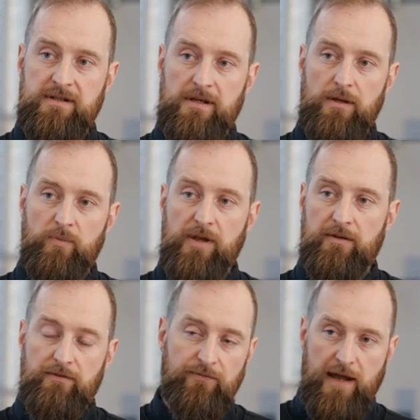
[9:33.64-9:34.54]
where
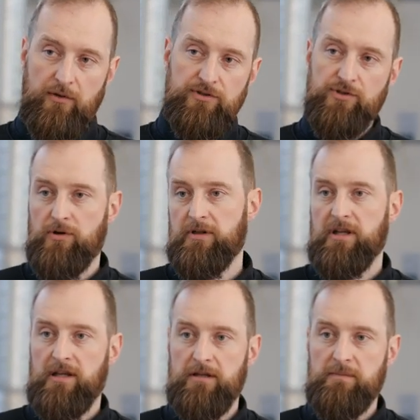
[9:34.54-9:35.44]
the FAUSST
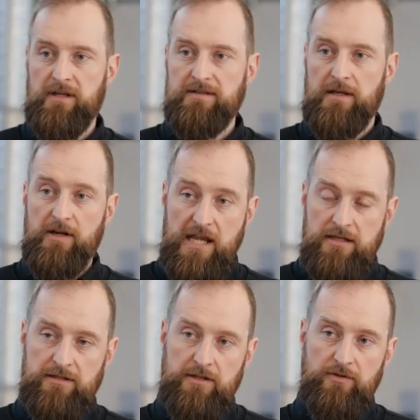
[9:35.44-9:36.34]
joining elements are
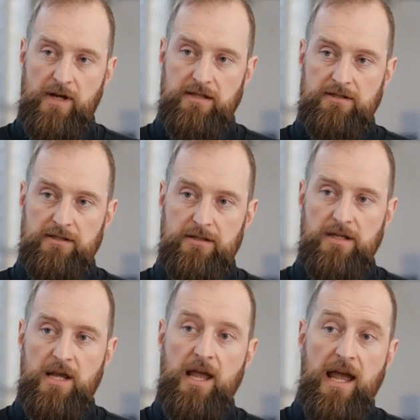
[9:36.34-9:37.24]
integrated
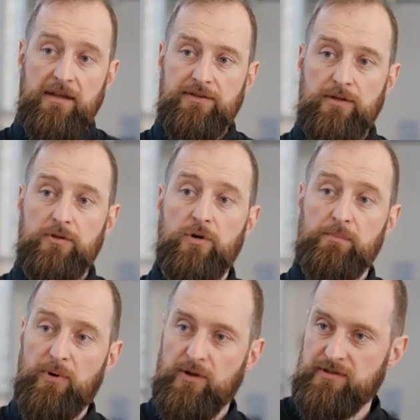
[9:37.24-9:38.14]
at the
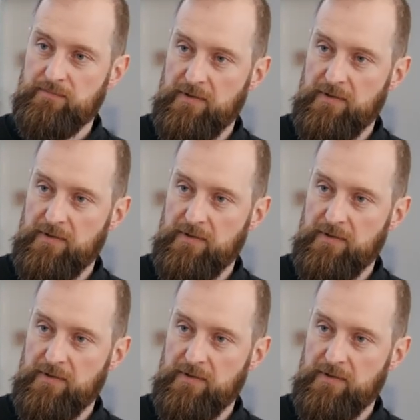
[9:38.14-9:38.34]
composite